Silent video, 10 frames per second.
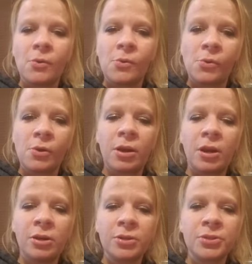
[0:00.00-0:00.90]
Or
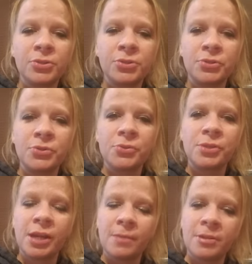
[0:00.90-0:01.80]
I also do
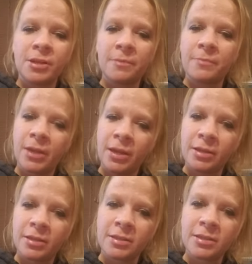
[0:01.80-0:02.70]
diamond dot
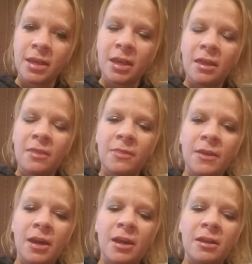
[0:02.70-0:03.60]
paintings
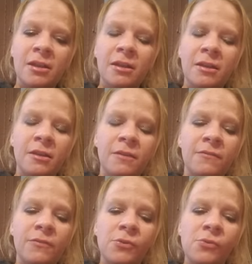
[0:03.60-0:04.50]
that
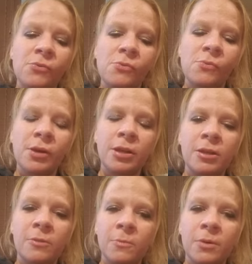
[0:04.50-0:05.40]
if you
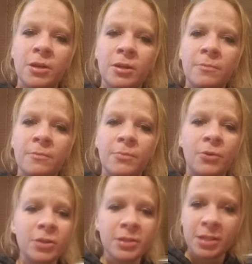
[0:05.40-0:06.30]
wanted one
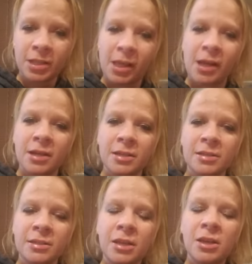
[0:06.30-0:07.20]

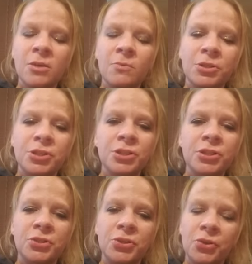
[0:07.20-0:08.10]
personalized, which is
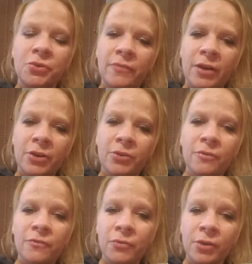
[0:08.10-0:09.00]
the total value
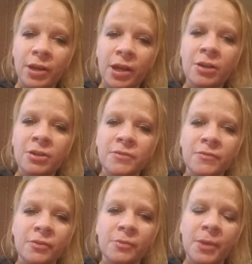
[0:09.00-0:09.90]
of $40
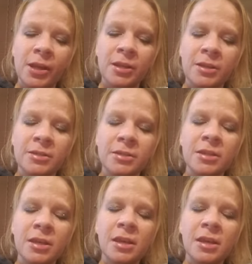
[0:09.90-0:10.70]
for the paintings,